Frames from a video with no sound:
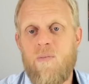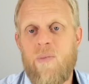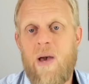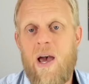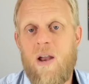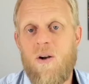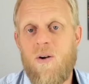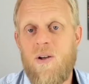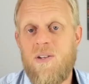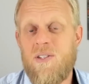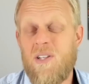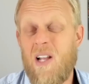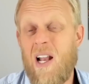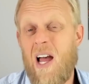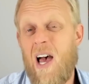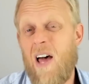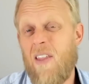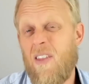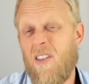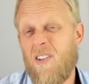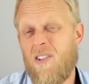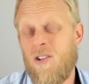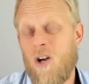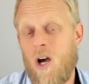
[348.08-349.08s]
batteries and
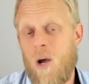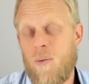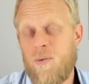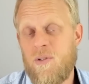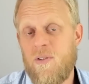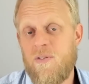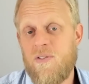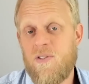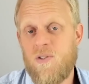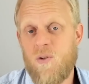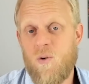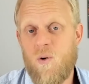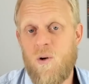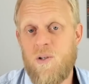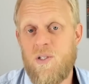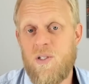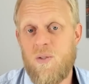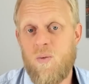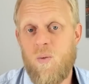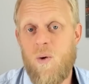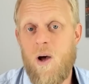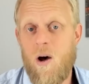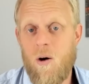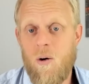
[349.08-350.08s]
other types of storage
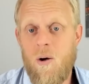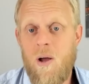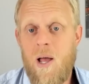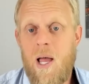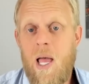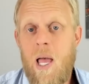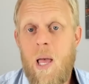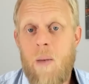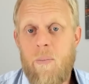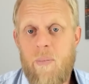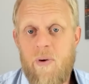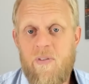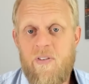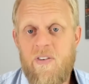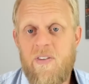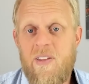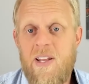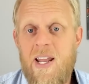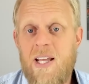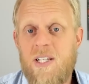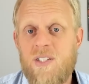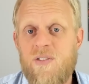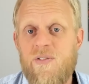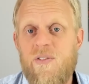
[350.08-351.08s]
as well. But for the
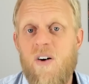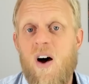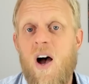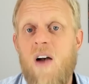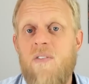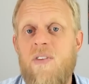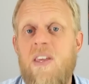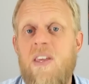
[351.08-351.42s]
next five